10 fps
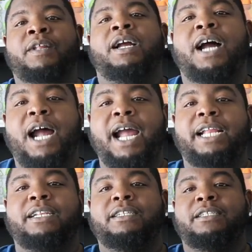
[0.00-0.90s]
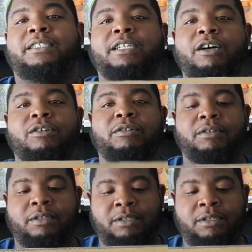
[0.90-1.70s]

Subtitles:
Alright, so